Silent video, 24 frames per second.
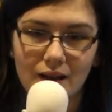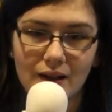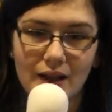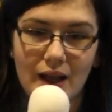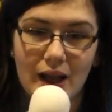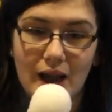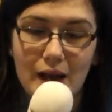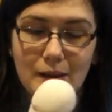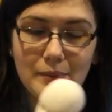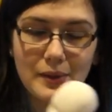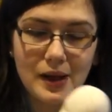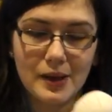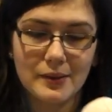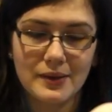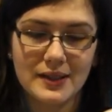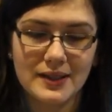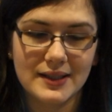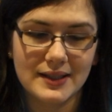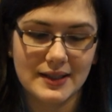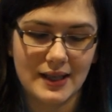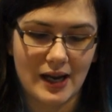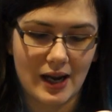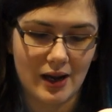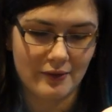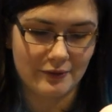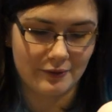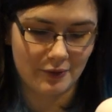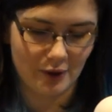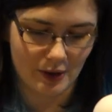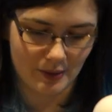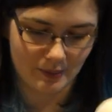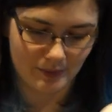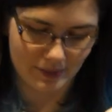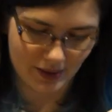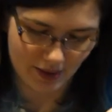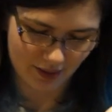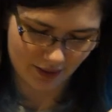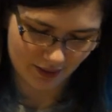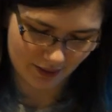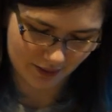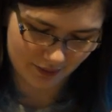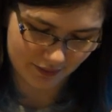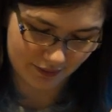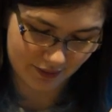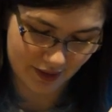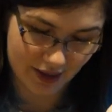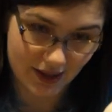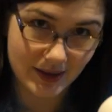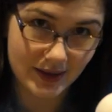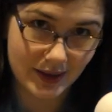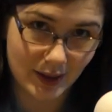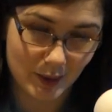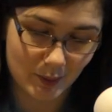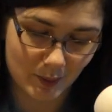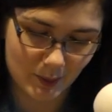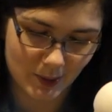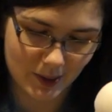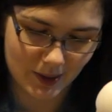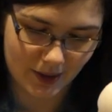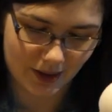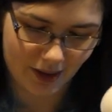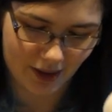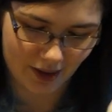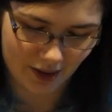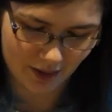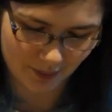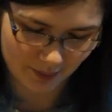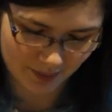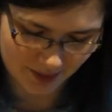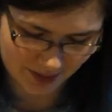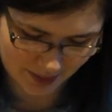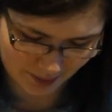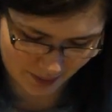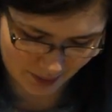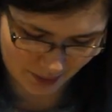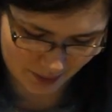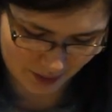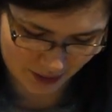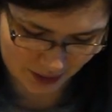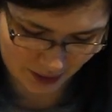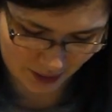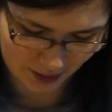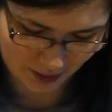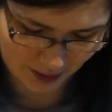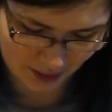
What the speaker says: how about we start from the feet and work up, so I'll show